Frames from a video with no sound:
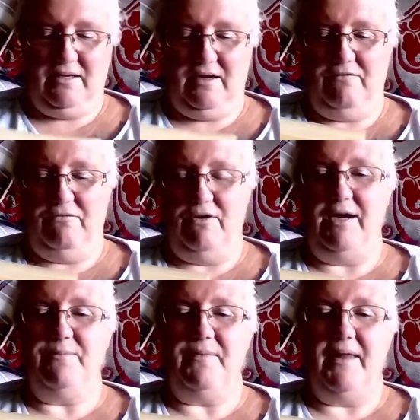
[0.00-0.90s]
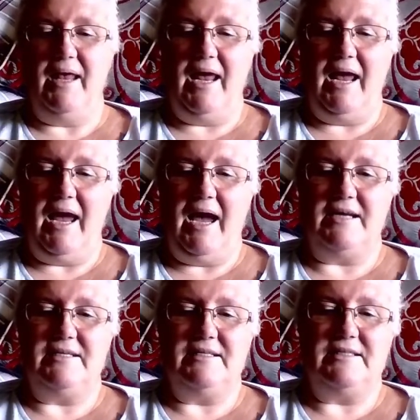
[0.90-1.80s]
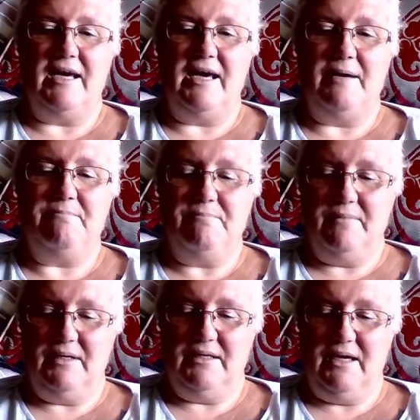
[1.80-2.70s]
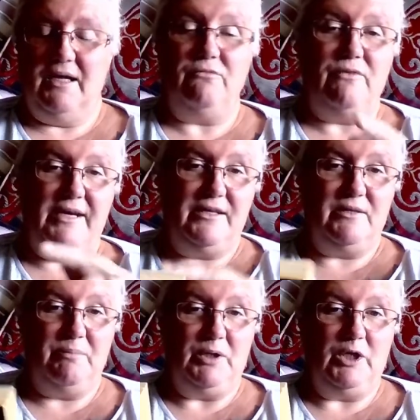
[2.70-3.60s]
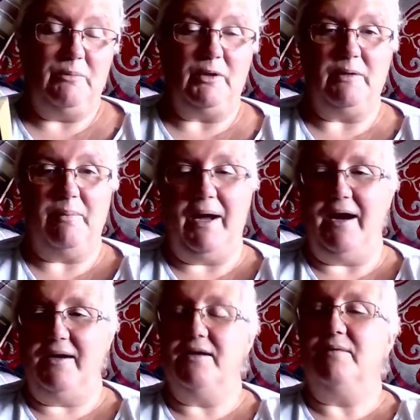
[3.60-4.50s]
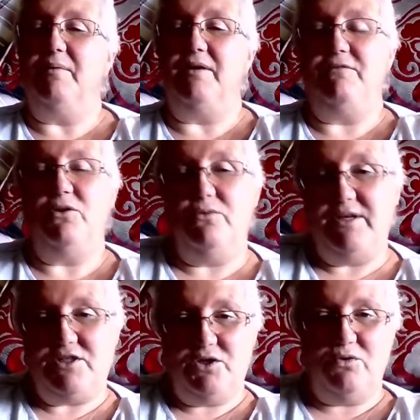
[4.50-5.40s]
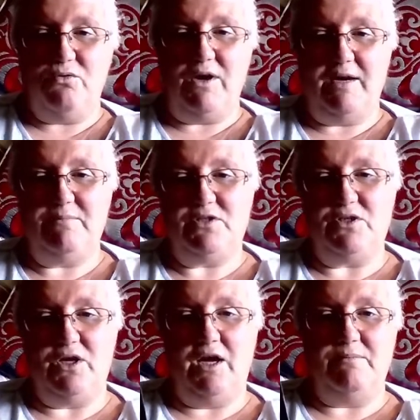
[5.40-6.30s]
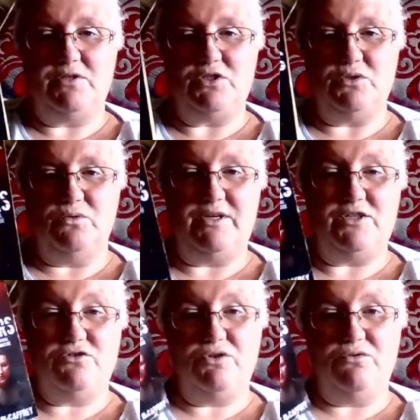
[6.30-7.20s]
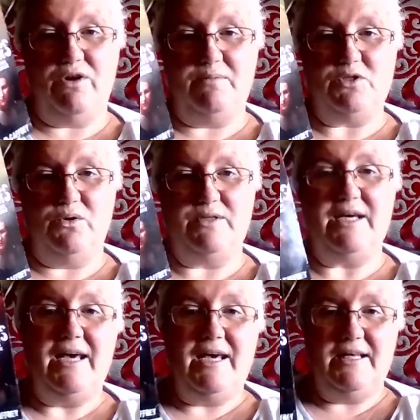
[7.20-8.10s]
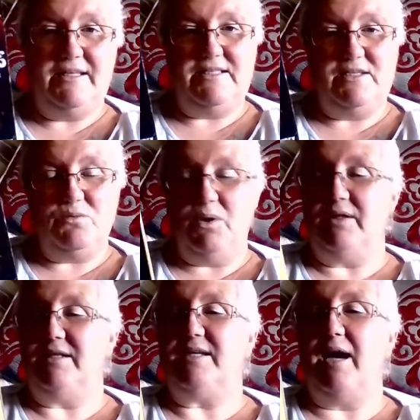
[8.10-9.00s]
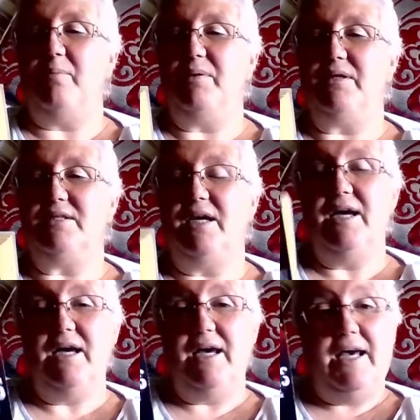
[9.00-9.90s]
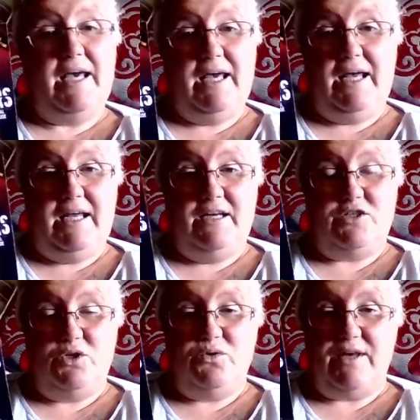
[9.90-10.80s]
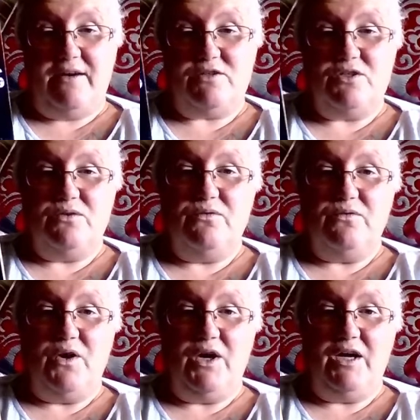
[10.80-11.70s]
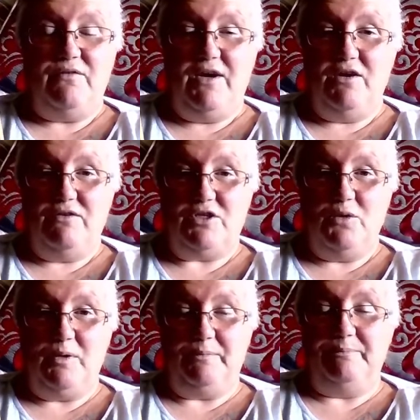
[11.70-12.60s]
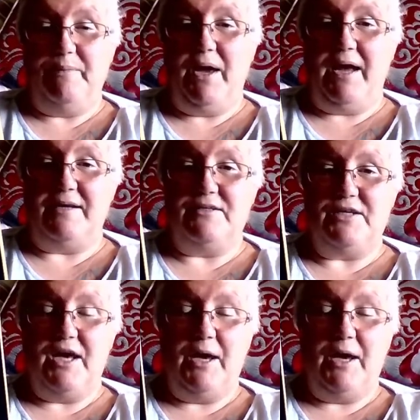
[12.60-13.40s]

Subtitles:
McCaffrey, and I'll read the blurb on the back. If you're into crime stories, true crime stories, this is one that happened in 2005 here in Dublin, and